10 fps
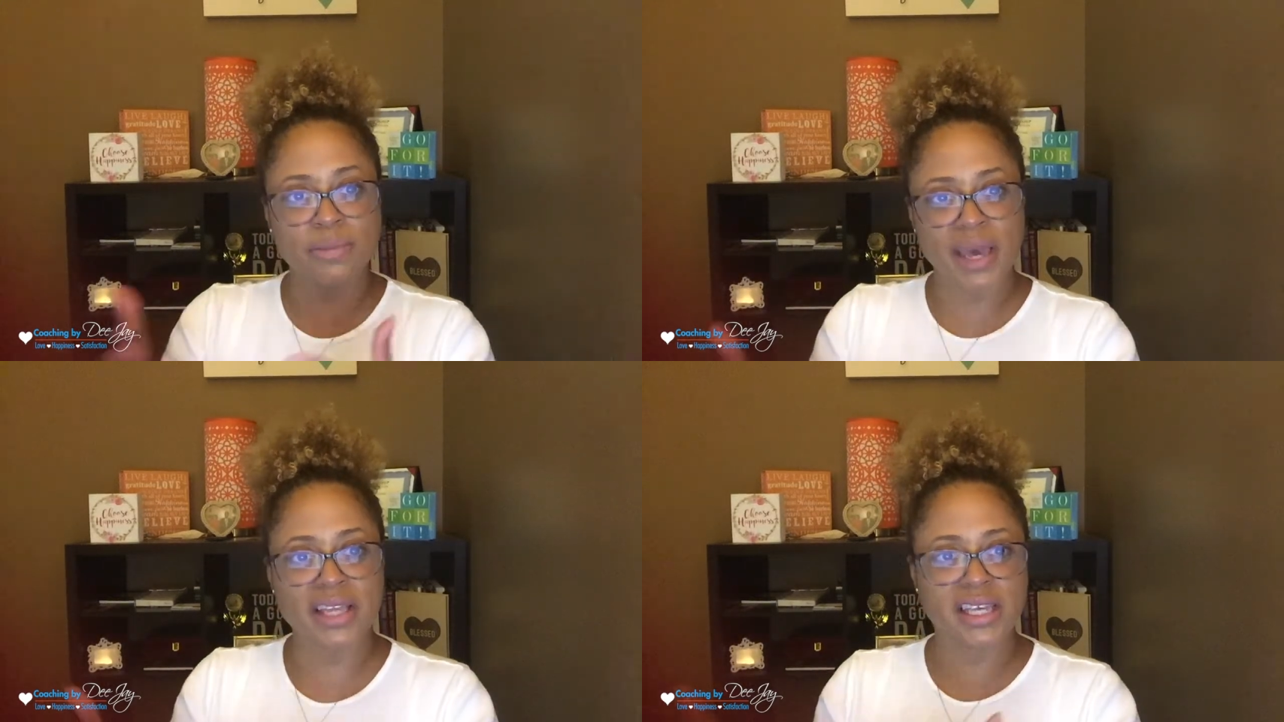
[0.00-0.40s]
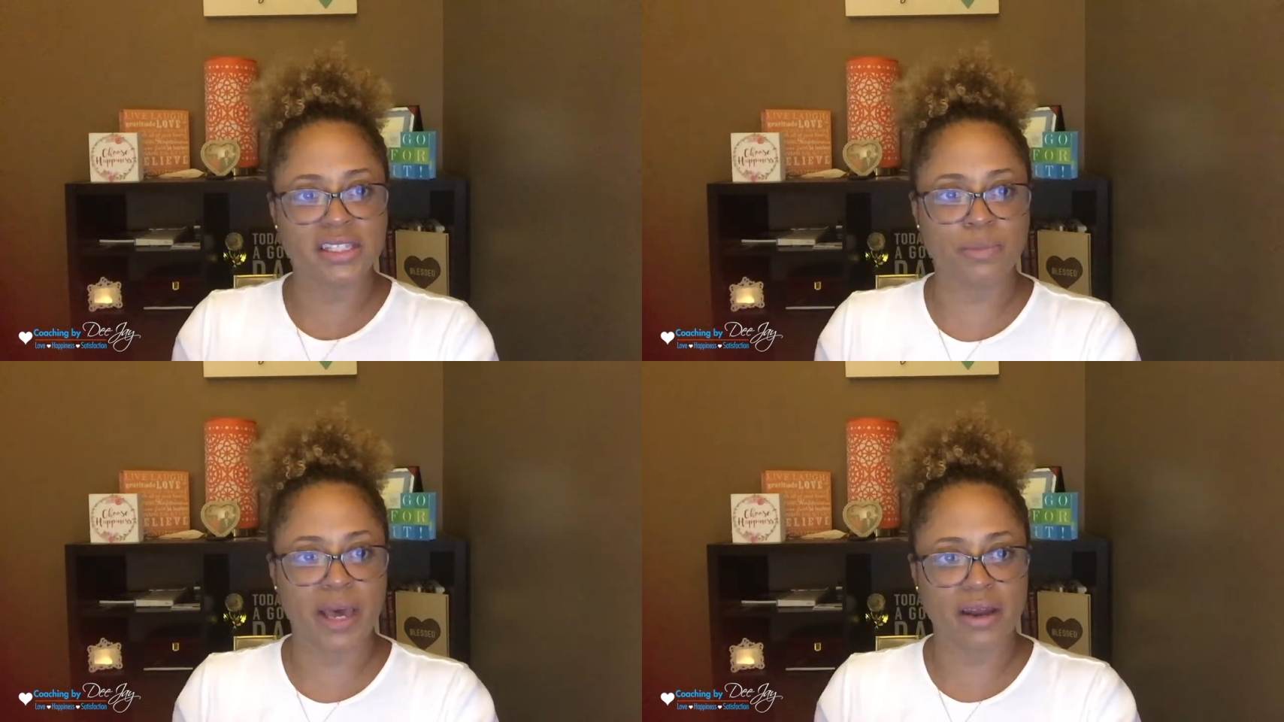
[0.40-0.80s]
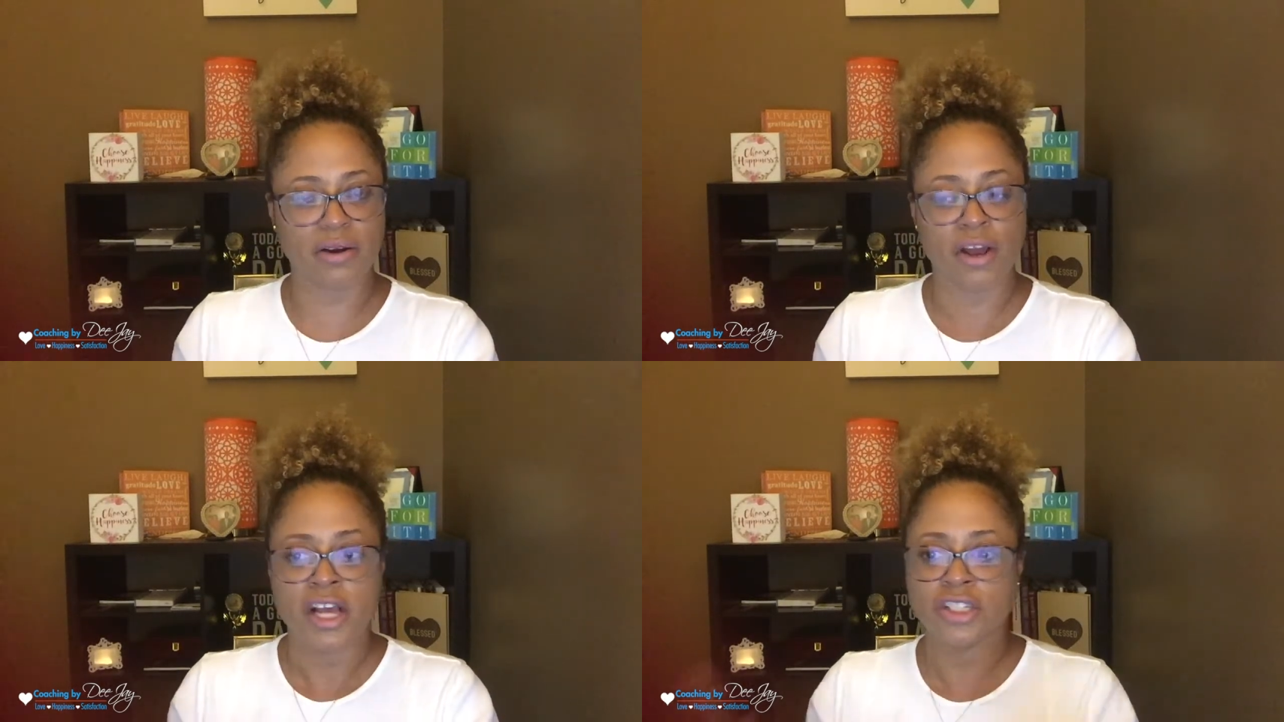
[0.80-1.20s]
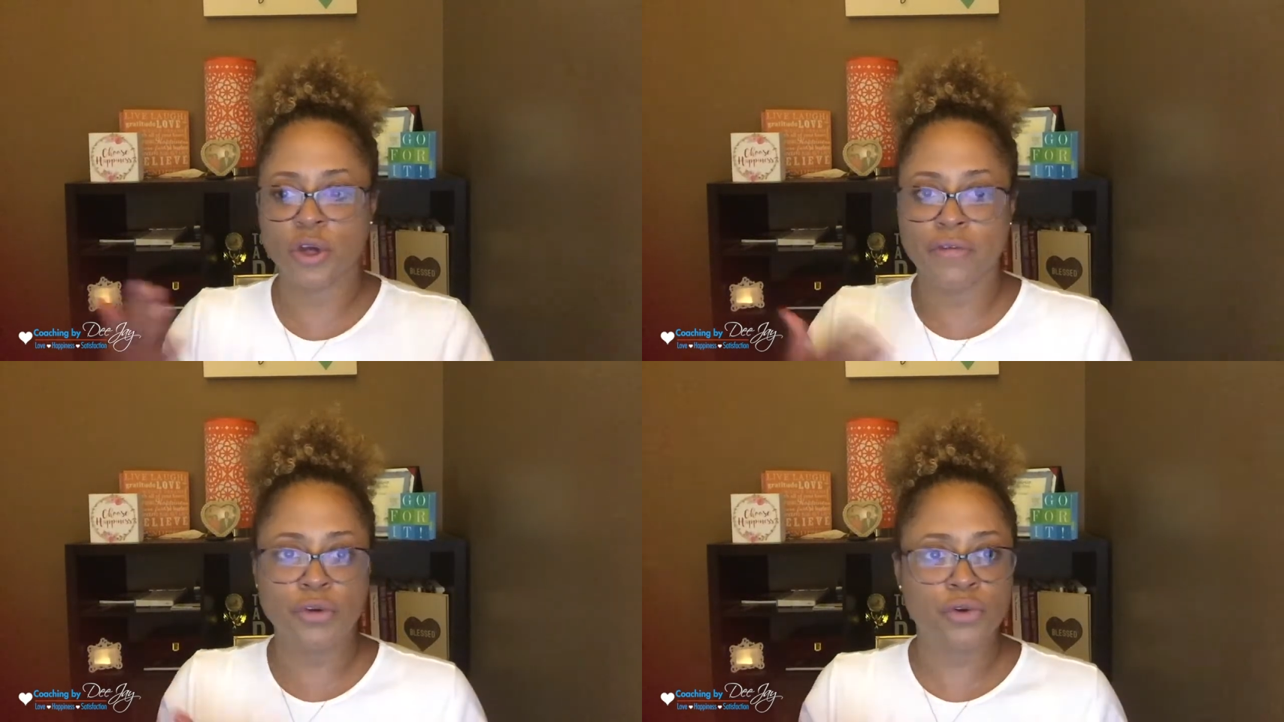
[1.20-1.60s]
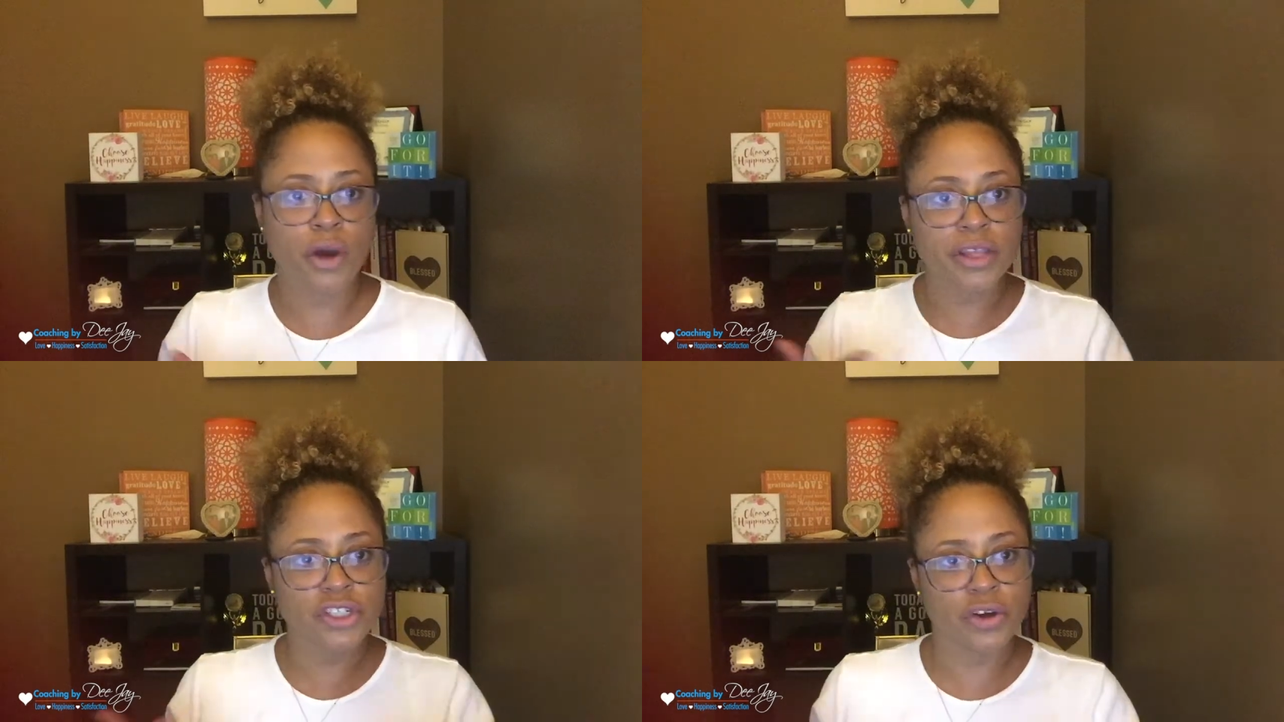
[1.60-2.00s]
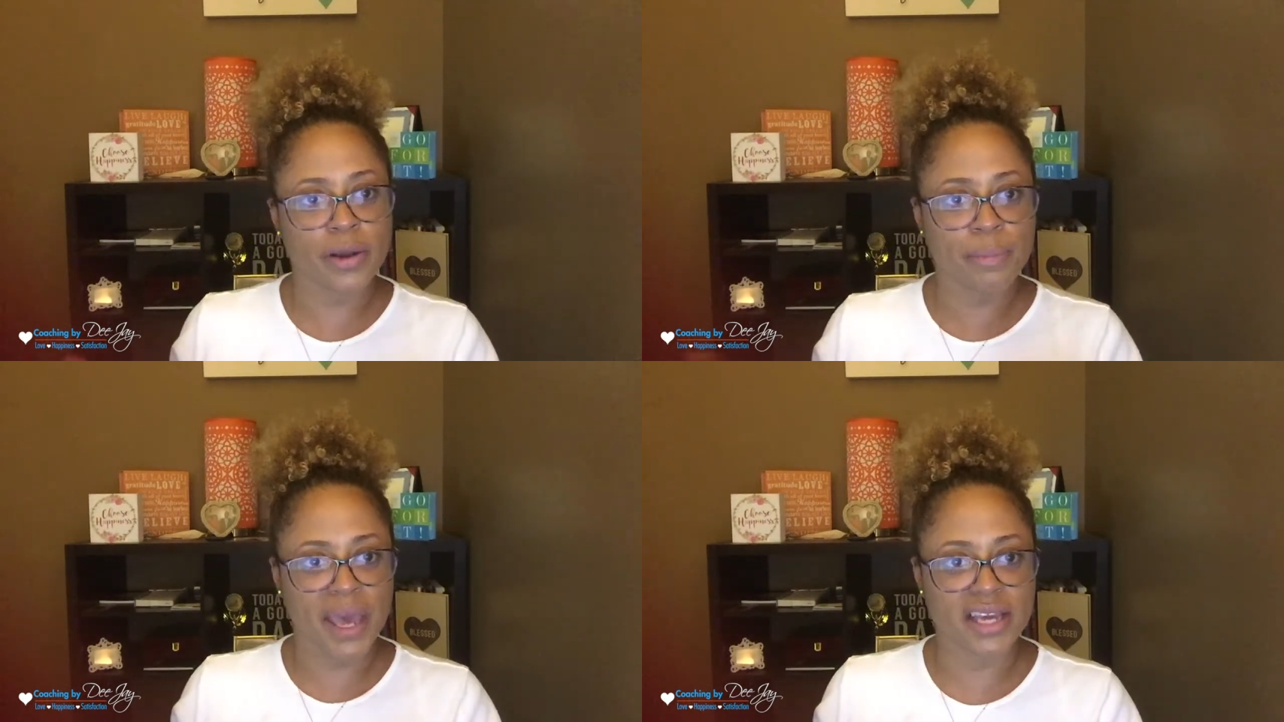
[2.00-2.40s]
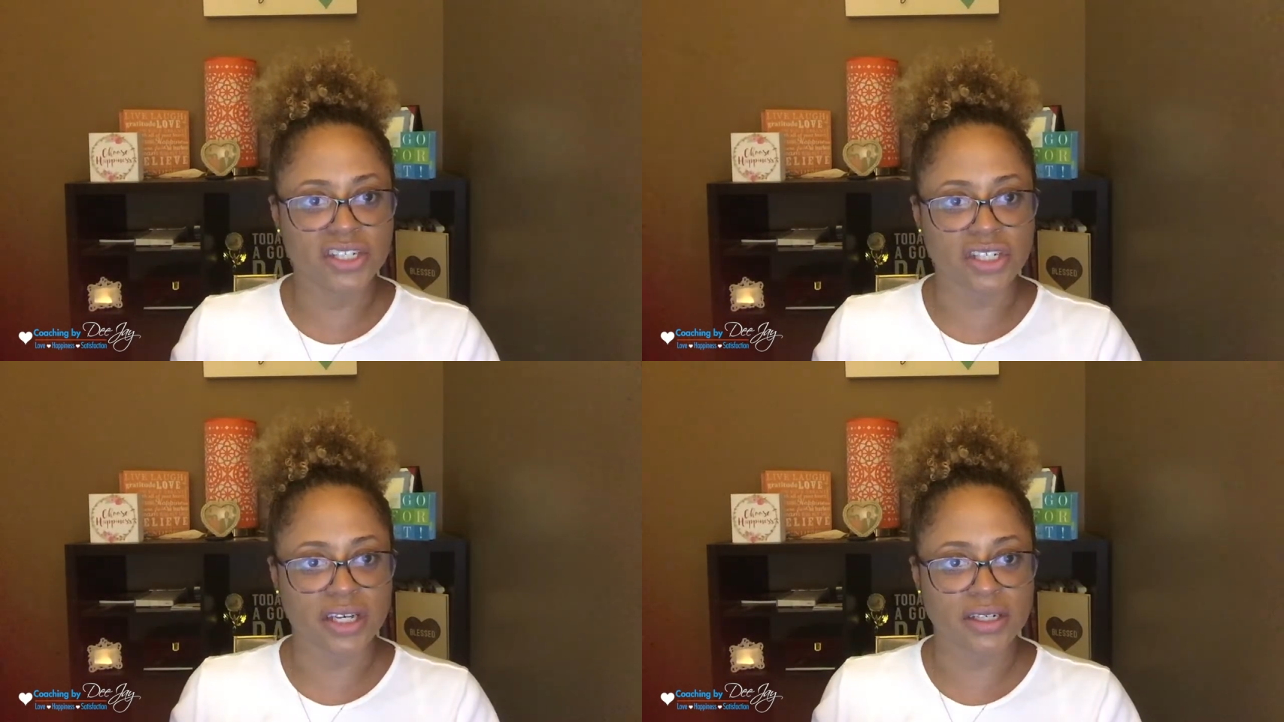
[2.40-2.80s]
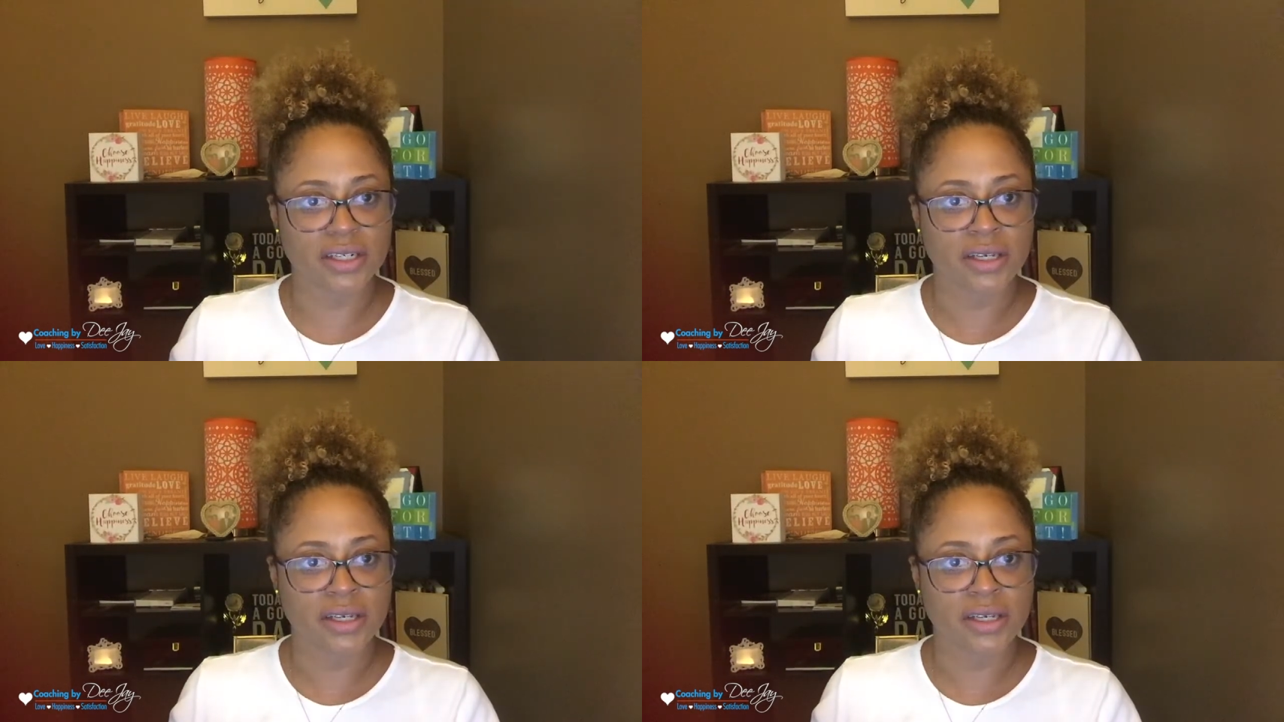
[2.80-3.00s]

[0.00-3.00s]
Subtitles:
to make things better. So if you know that you're impatient